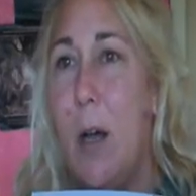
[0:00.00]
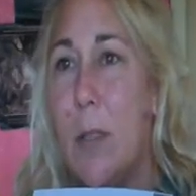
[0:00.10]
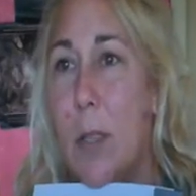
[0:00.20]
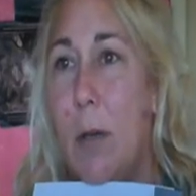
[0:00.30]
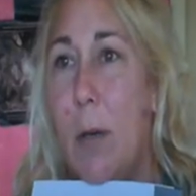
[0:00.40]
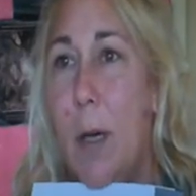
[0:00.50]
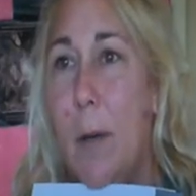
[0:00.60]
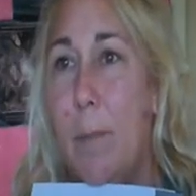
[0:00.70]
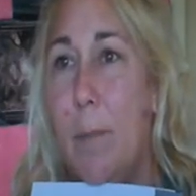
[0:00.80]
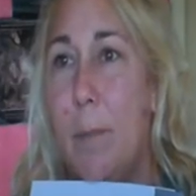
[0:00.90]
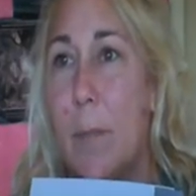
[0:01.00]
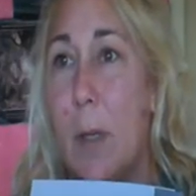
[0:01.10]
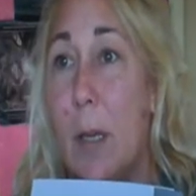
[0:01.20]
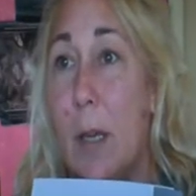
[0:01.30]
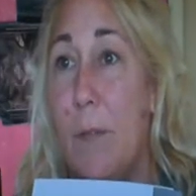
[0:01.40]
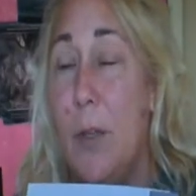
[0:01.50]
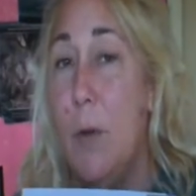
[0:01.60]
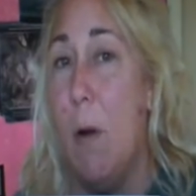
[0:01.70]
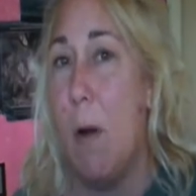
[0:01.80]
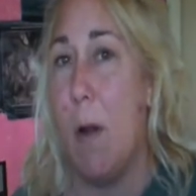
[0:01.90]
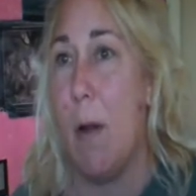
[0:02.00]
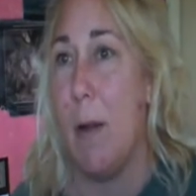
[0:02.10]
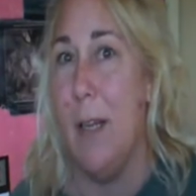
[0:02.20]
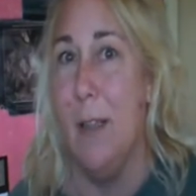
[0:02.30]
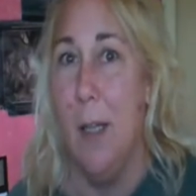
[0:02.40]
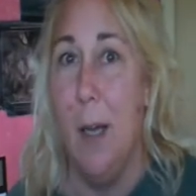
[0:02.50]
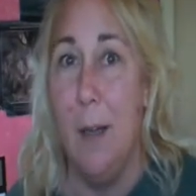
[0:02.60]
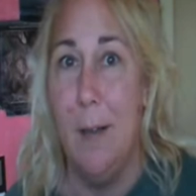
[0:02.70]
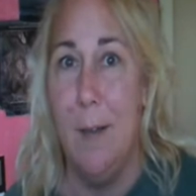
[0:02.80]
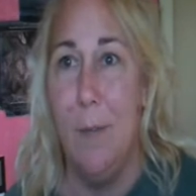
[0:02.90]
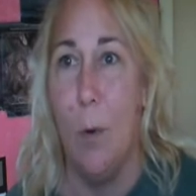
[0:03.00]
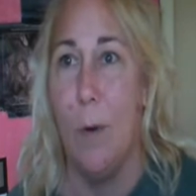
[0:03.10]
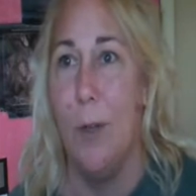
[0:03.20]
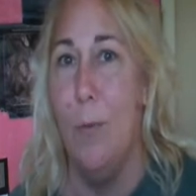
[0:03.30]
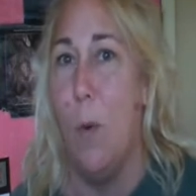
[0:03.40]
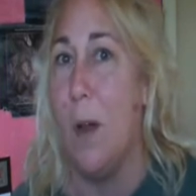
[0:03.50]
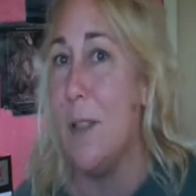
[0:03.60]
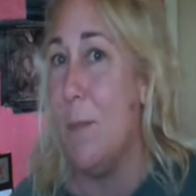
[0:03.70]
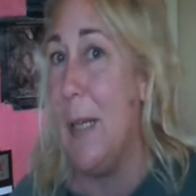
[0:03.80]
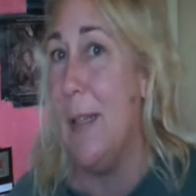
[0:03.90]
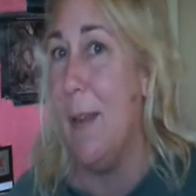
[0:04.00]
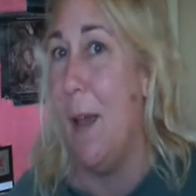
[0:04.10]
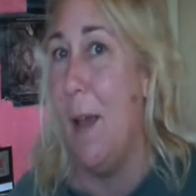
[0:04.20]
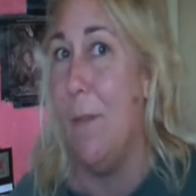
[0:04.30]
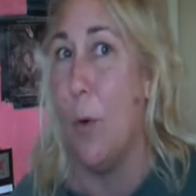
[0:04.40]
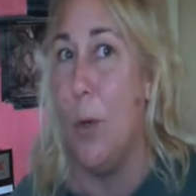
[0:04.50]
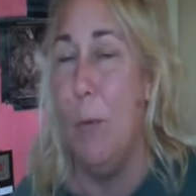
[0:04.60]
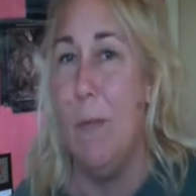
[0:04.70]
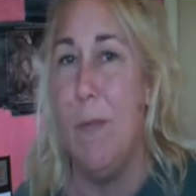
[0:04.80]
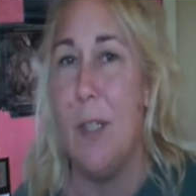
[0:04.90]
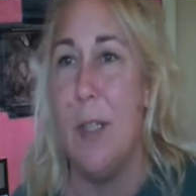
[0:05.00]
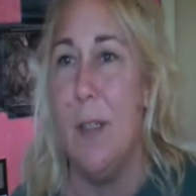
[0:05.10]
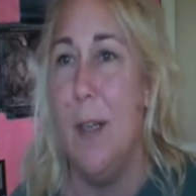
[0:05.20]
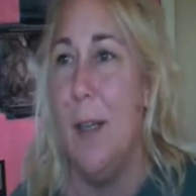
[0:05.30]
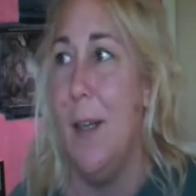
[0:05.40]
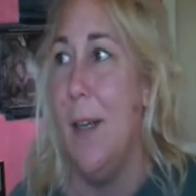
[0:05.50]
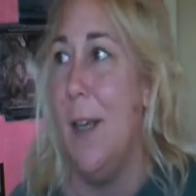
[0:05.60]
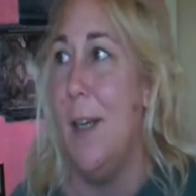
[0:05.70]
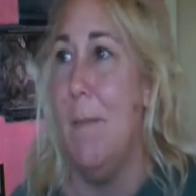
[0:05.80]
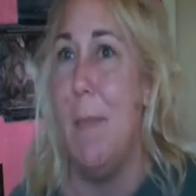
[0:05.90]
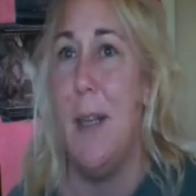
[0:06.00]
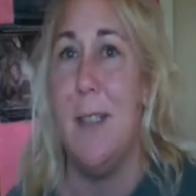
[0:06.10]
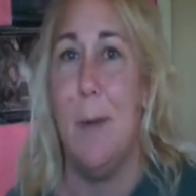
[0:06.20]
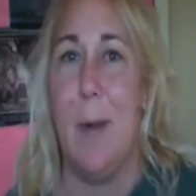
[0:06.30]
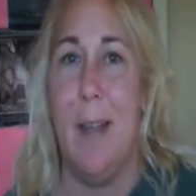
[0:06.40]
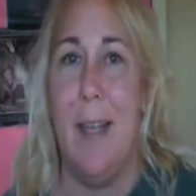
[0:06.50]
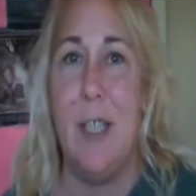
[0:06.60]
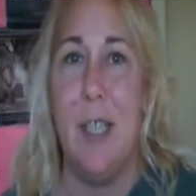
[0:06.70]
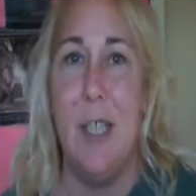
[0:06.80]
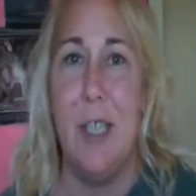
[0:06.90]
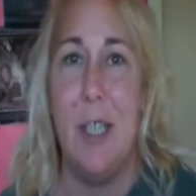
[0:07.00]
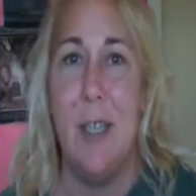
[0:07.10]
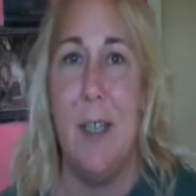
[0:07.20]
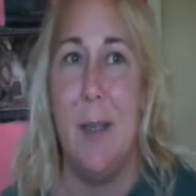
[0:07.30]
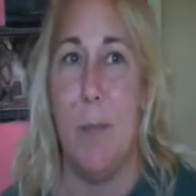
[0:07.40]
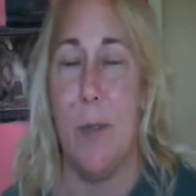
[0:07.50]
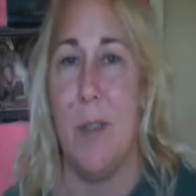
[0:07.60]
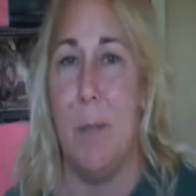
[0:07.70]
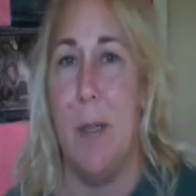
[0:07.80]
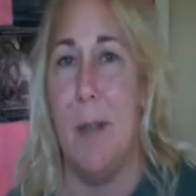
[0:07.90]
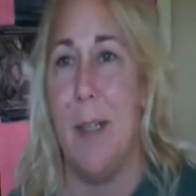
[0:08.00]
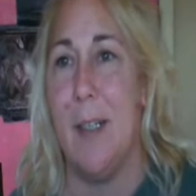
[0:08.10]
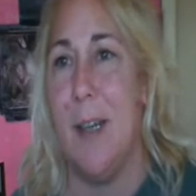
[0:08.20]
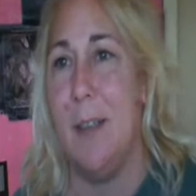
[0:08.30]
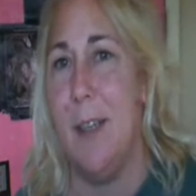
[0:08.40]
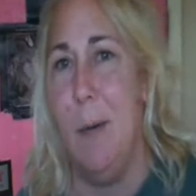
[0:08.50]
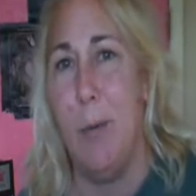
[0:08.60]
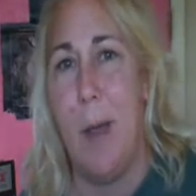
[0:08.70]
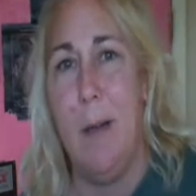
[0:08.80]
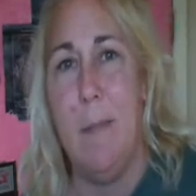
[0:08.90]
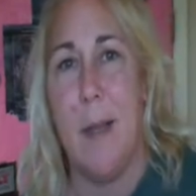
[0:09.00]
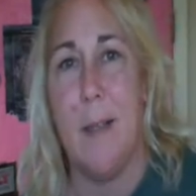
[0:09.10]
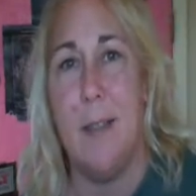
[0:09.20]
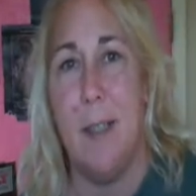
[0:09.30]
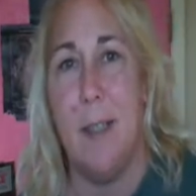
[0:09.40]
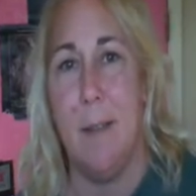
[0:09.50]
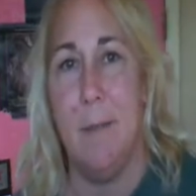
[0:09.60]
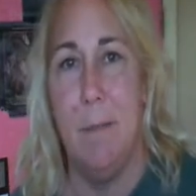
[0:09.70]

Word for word: Also, um, if you are in love or you want to be in love or you envision an amazing relationship or something like that, get a bridal magazine